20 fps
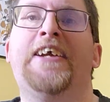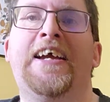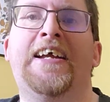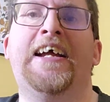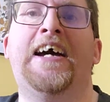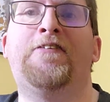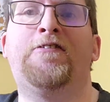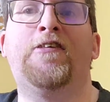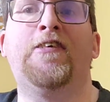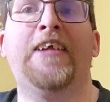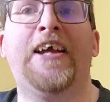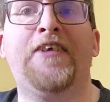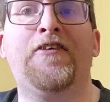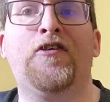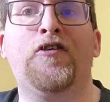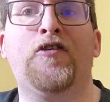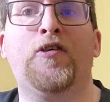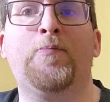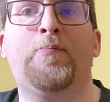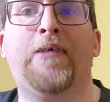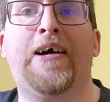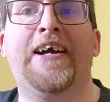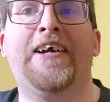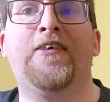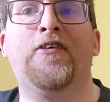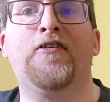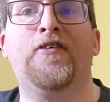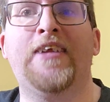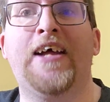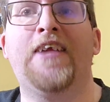to get other laser
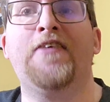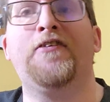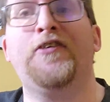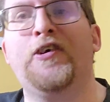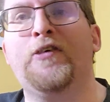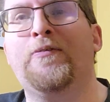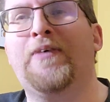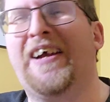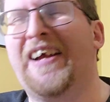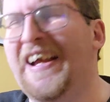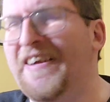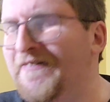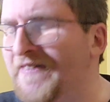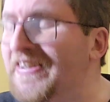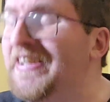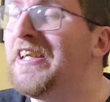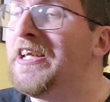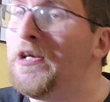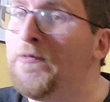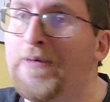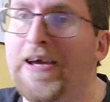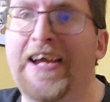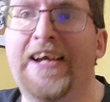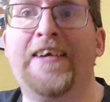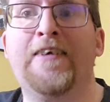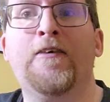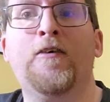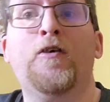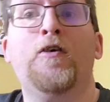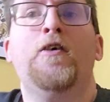suppliers and that too. I think
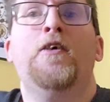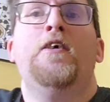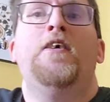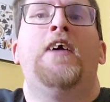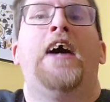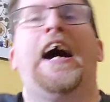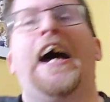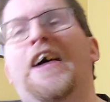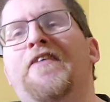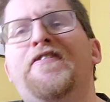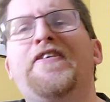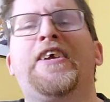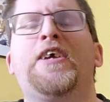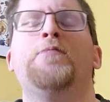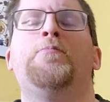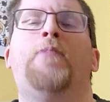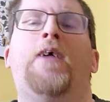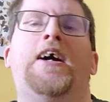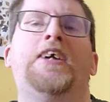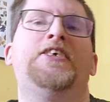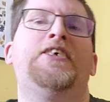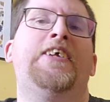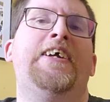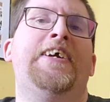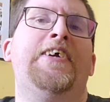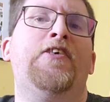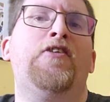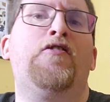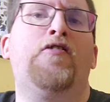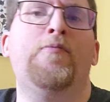eBay, I often get
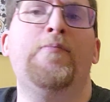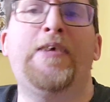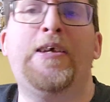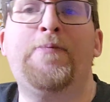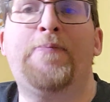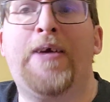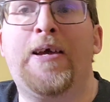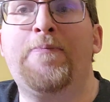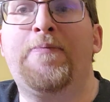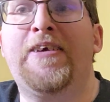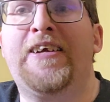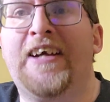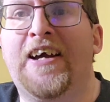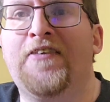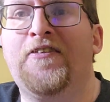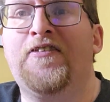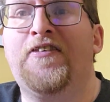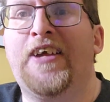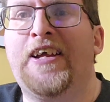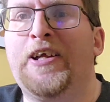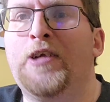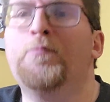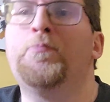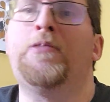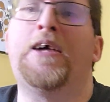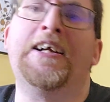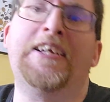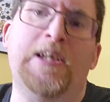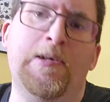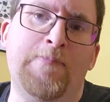modulators from eBay because that you
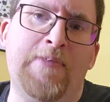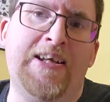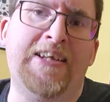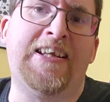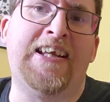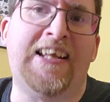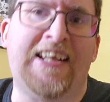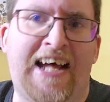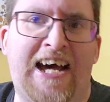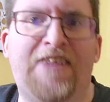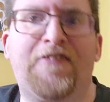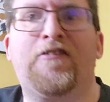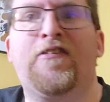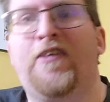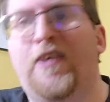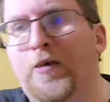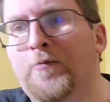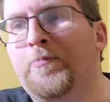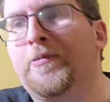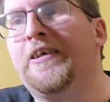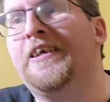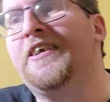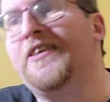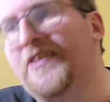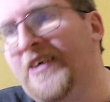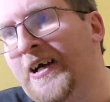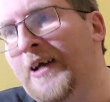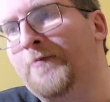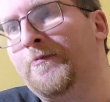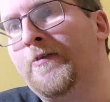plug them in, they last for a long period
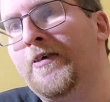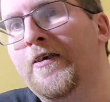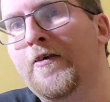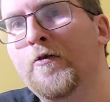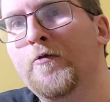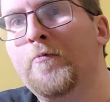of time.